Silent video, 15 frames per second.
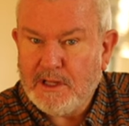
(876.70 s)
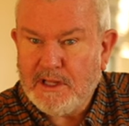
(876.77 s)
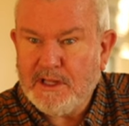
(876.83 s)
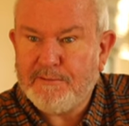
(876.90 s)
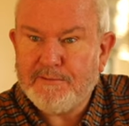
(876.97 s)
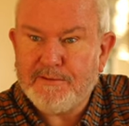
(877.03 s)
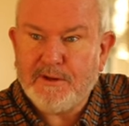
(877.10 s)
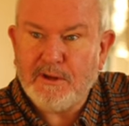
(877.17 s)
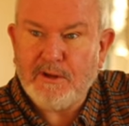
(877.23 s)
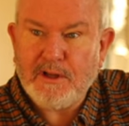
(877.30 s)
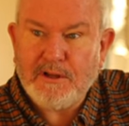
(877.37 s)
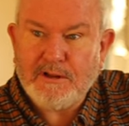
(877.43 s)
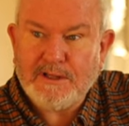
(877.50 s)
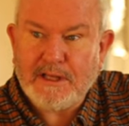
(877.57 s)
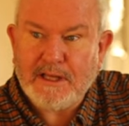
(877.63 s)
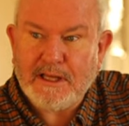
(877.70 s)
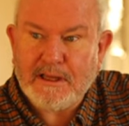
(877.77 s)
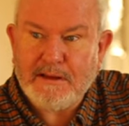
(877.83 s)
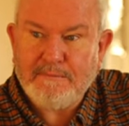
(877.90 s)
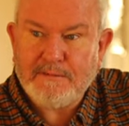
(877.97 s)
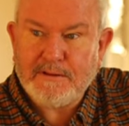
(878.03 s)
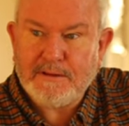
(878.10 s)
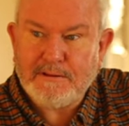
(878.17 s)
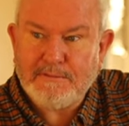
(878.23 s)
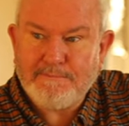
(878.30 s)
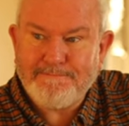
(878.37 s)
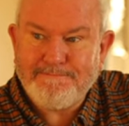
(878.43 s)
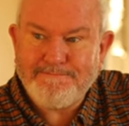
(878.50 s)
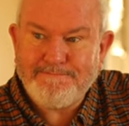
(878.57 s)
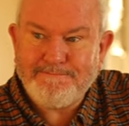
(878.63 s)
If the
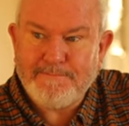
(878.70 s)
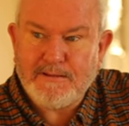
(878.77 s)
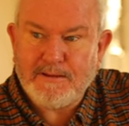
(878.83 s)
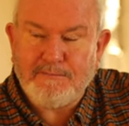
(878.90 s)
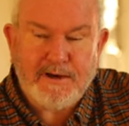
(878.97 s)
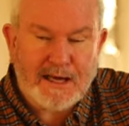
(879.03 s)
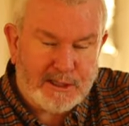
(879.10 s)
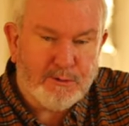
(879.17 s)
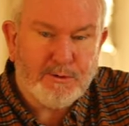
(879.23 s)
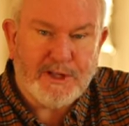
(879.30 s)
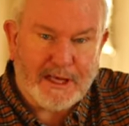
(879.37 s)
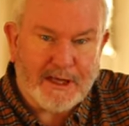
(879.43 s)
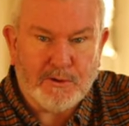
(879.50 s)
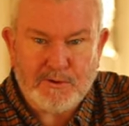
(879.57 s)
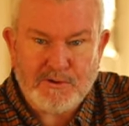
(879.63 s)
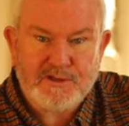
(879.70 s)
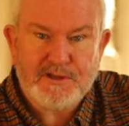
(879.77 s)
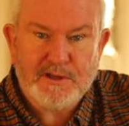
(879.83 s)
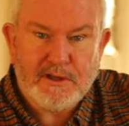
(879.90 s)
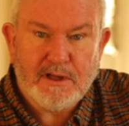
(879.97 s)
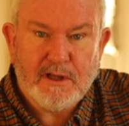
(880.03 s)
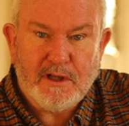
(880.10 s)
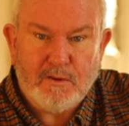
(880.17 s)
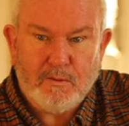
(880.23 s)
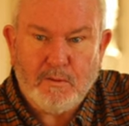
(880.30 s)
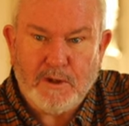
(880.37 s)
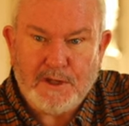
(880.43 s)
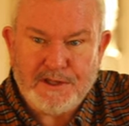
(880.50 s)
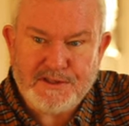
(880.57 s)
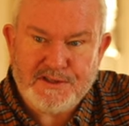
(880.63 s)
value of the house
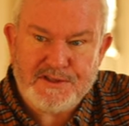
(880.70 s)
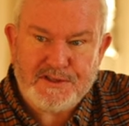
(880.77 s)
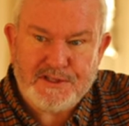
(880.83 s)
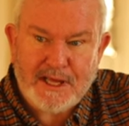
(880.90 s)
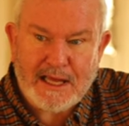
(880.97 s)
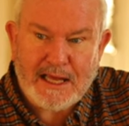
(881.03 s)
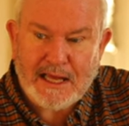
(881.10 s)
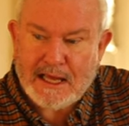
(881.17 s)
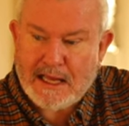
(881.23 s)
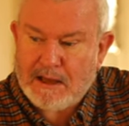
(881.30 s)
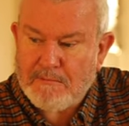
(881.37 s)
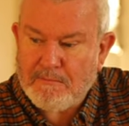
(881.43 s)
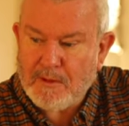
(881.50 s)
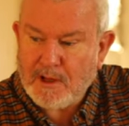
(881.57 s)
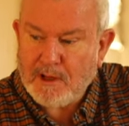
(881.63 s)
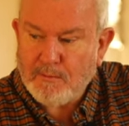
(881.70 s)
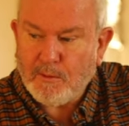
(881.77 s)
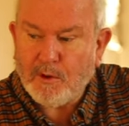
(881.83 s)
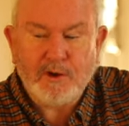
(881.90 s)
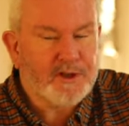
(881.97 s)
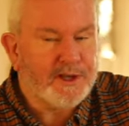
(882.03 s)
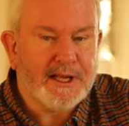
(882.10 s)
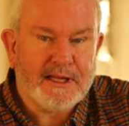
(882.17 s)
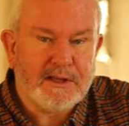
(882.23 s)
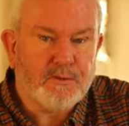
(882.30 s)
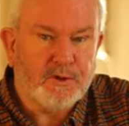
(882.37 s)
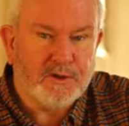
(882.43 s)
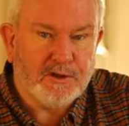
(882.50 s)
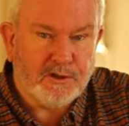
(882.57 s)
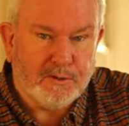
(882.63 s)
was more than any
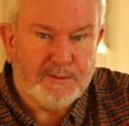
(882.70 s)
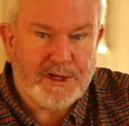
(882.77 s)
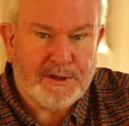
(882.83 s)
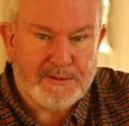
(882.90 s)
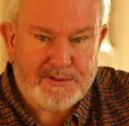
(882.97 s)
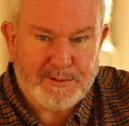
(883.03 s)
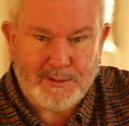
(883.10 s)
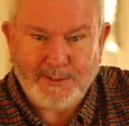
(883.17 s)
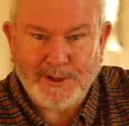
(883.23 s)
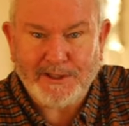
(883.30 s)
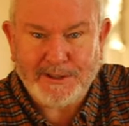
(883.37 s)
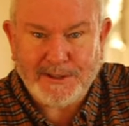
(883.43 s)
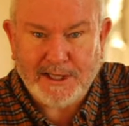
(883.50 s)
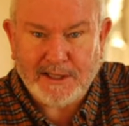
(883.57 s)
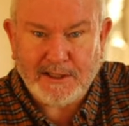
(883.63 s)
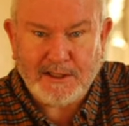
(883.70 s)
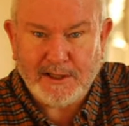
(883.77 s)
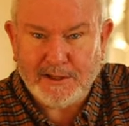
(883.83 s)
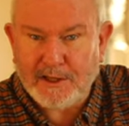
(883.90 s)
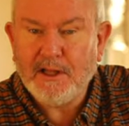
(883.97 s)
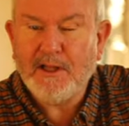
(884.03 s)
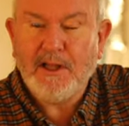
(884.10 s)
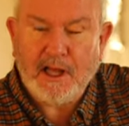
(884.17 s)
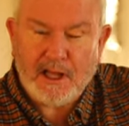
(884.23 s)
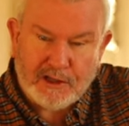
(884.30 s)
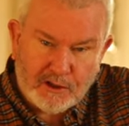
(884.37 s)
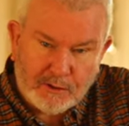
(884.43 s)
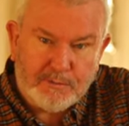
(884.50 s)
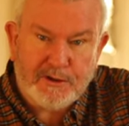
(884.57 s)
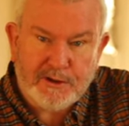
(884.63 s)
one company was prepared to take on, a
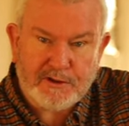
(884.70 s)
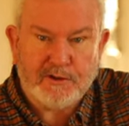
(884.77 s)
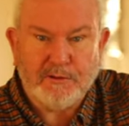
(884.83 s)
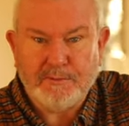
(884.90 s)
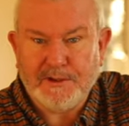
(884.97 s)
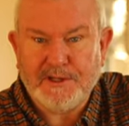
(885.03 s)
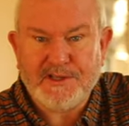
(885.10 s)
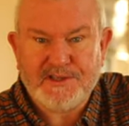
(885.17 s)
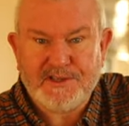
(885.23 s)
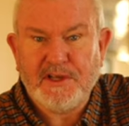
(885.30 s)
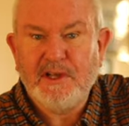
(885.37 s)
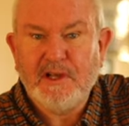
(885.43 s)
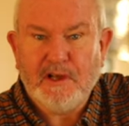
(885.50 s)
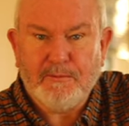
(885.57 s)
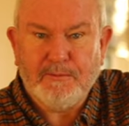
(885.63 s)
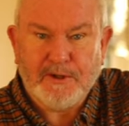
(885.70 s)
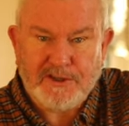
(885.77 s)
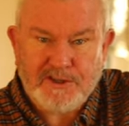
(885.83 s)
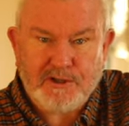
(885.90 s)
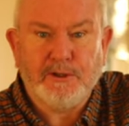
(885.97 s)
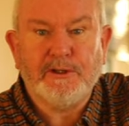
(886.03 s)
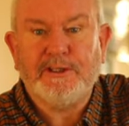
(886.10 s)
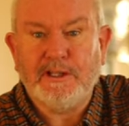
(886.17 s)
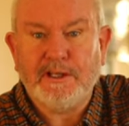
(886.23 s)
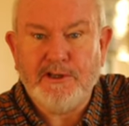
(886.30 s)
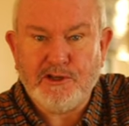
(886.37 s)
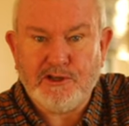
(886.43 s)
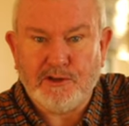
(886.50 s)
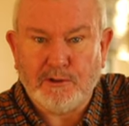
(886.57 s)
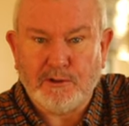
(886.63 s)
number of companies might jointly
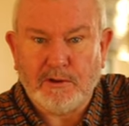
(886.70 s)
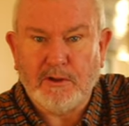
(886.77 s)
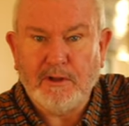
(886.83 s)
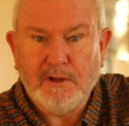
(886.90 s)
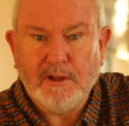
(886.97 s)
insure